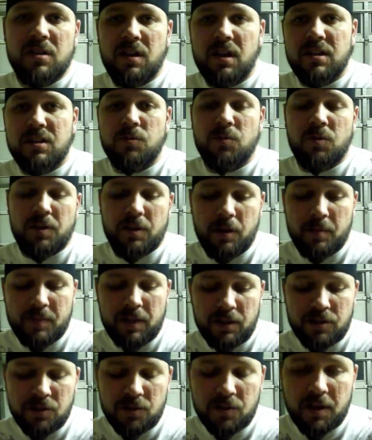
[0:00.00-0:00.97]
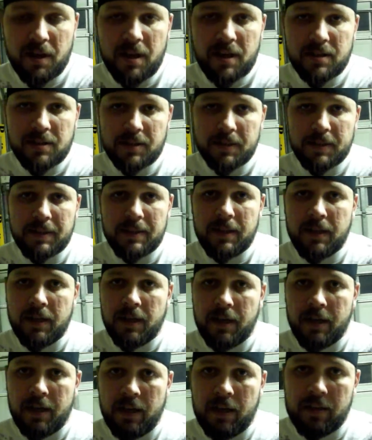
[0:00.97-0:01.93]
I just wanted to update you guys and
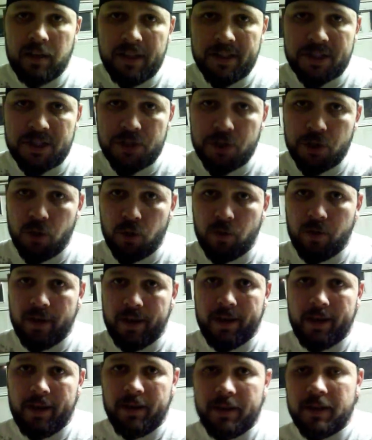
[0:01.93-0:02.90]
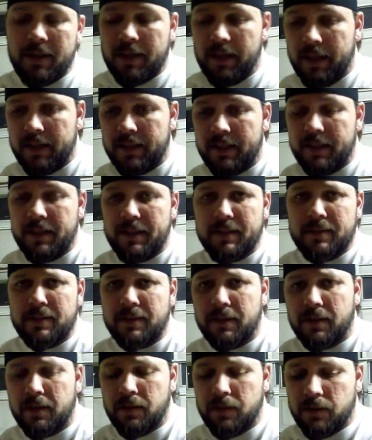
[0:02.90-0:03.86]
let you know I, I didn't,
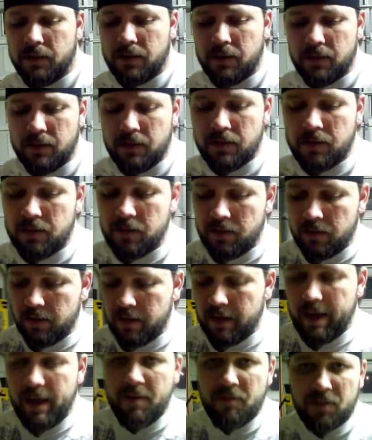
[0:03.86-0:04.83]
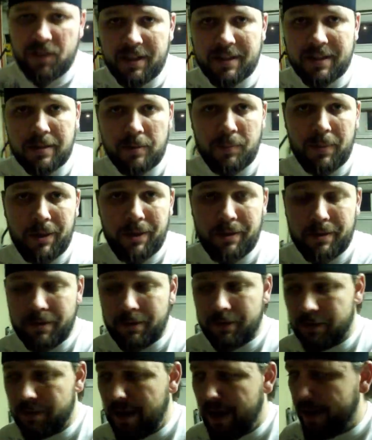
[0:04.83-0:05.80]
uh, I haven't disappeared
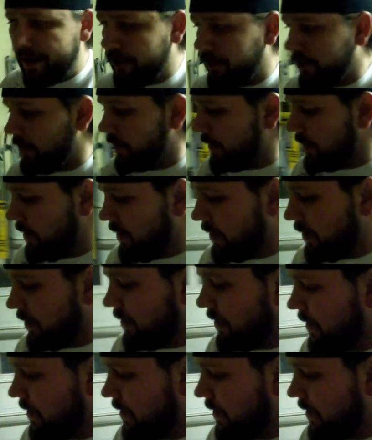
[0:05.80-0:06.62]
or died or anything.